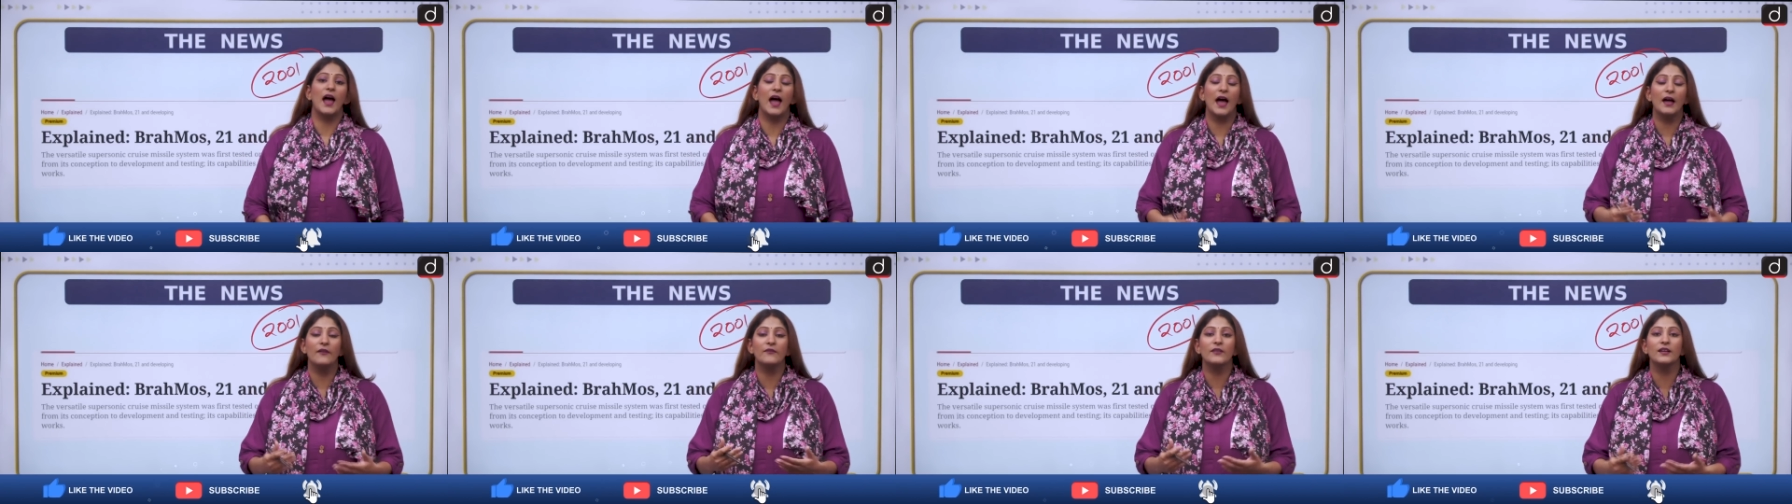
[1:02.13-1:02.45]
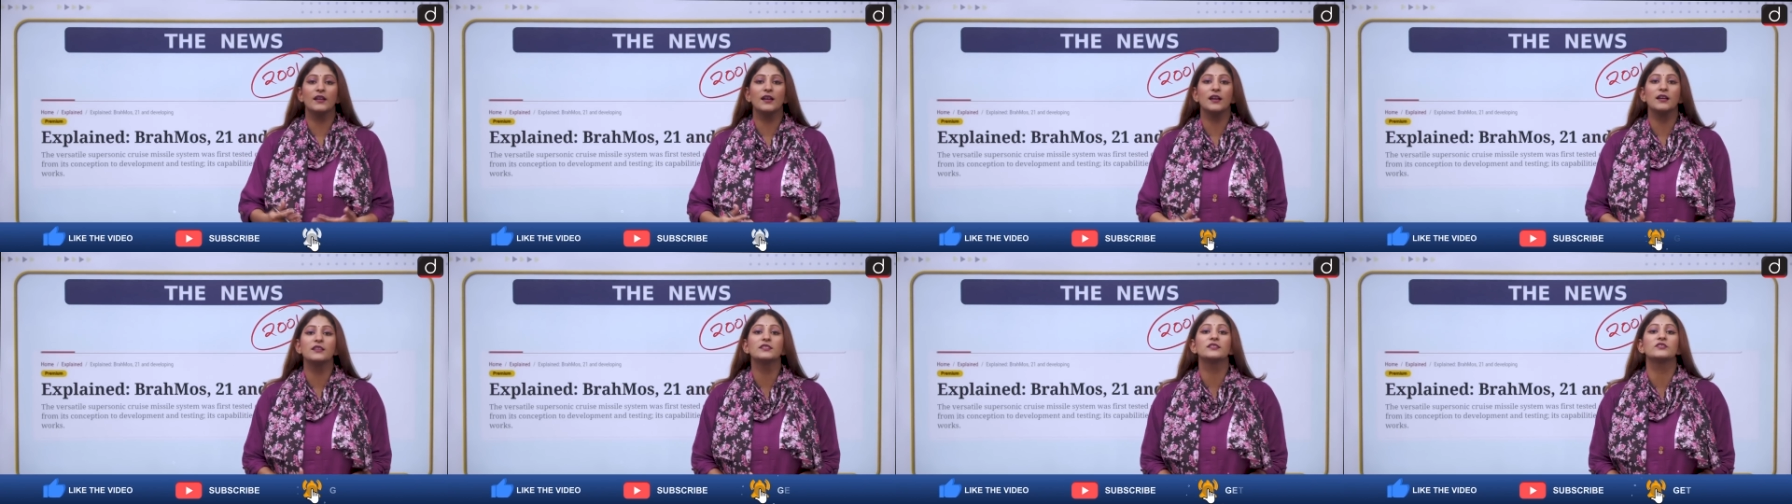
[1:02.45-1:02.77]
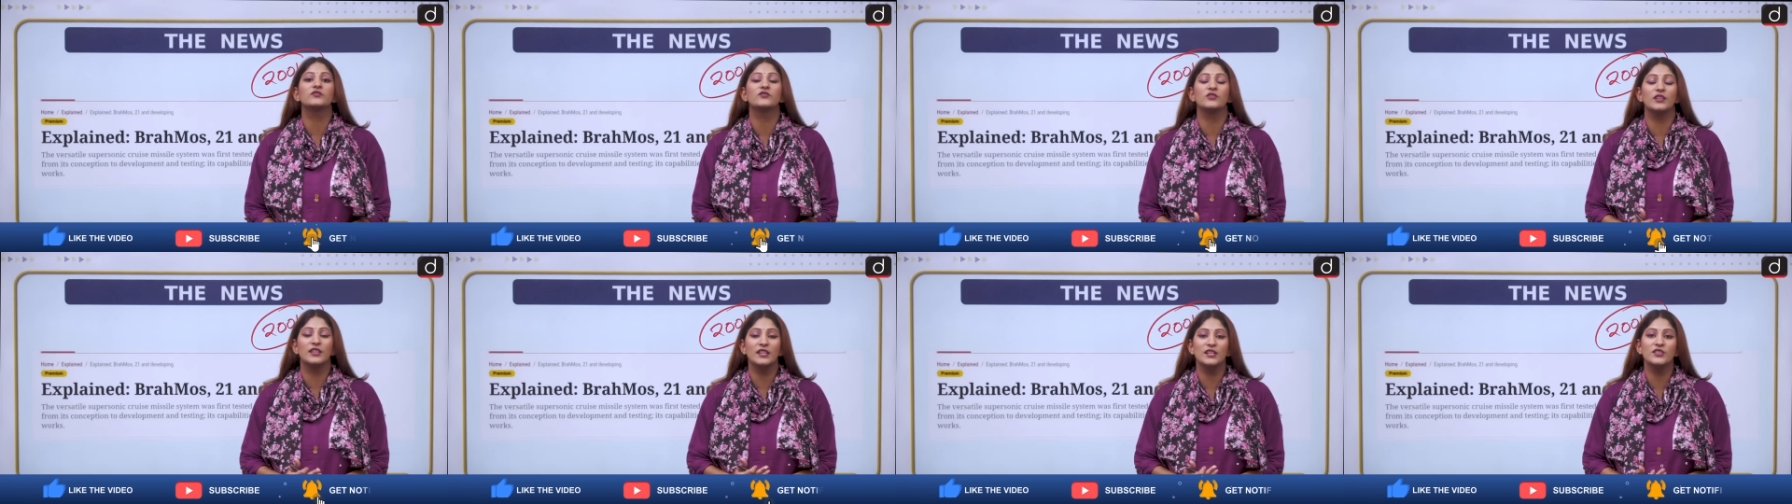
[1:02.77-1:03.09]
having a
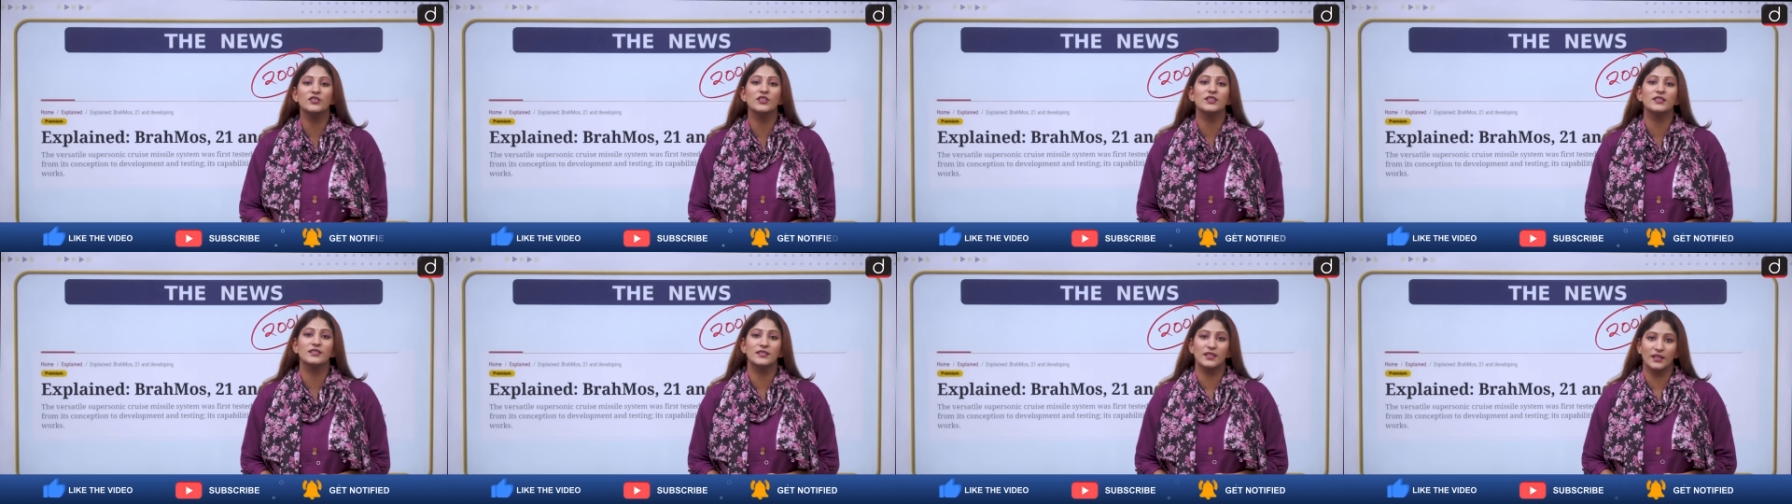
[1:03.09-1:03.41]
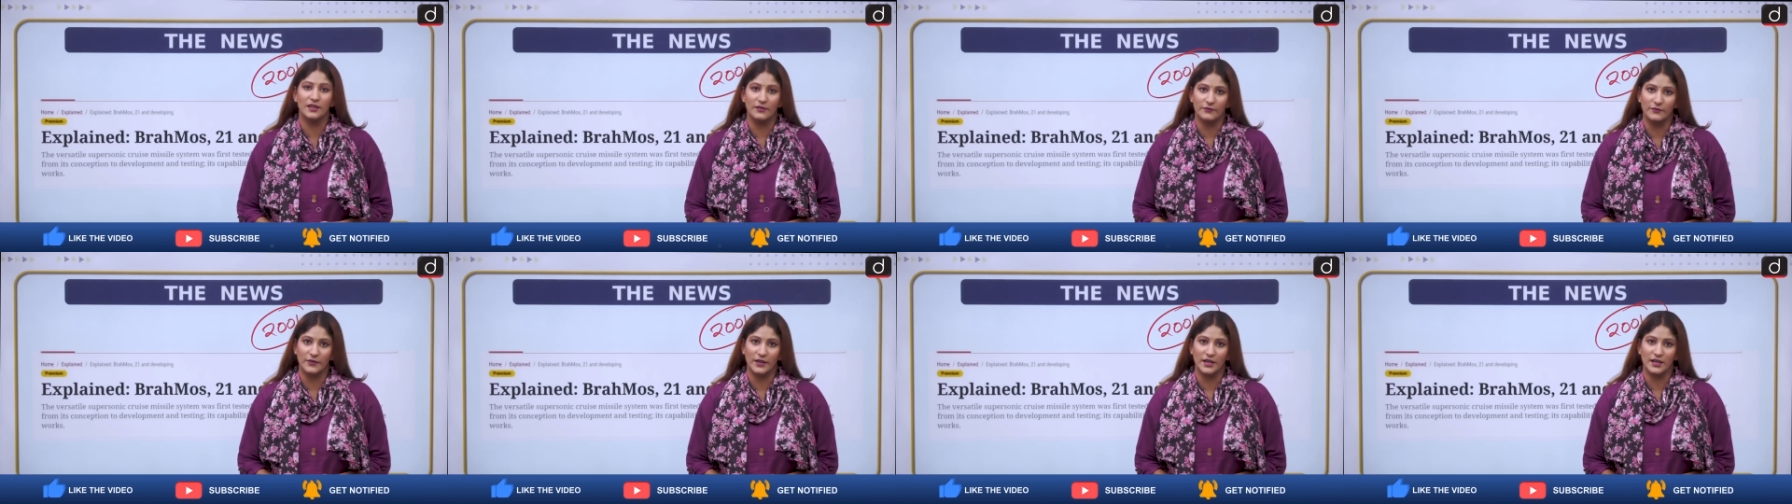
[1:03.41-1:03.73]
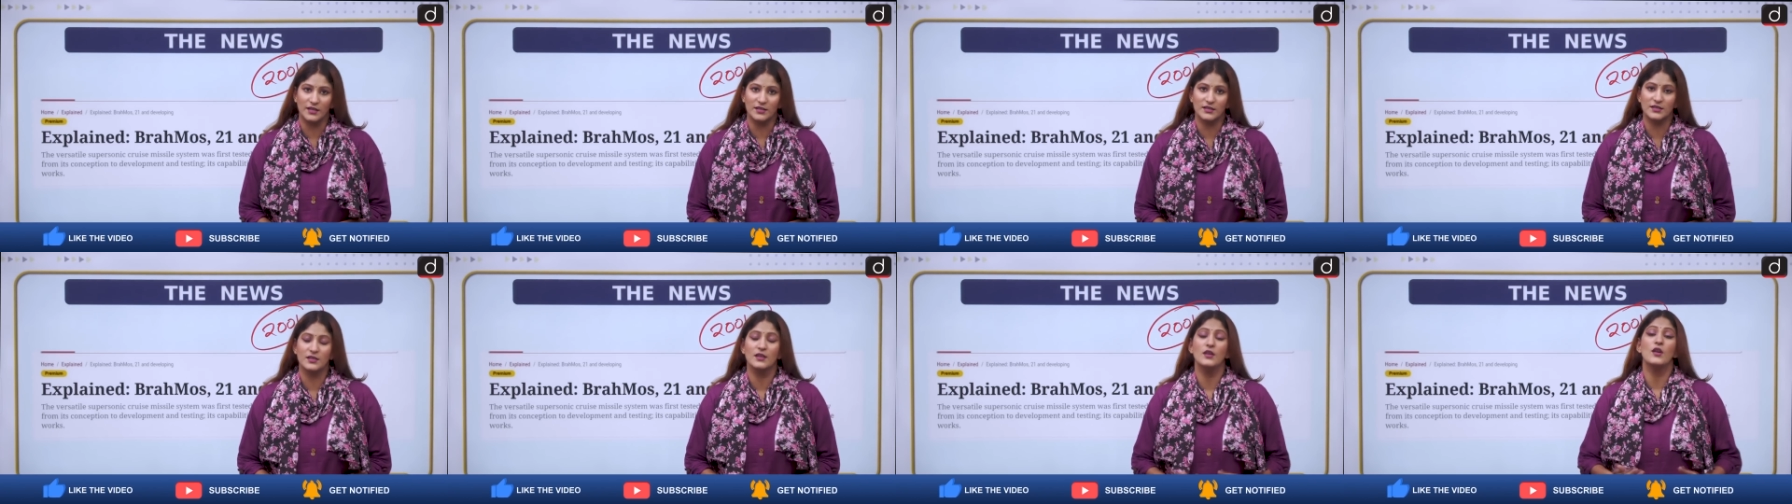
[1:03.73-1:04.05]
strategic
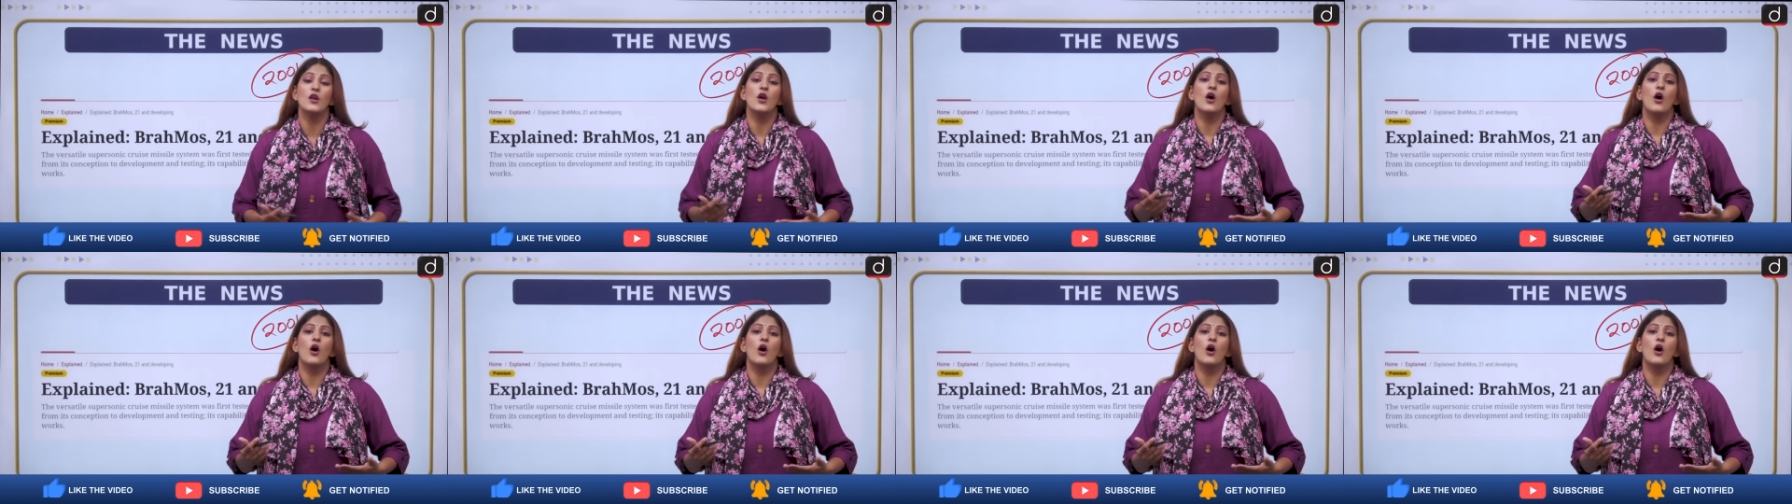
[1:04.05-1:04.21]
significance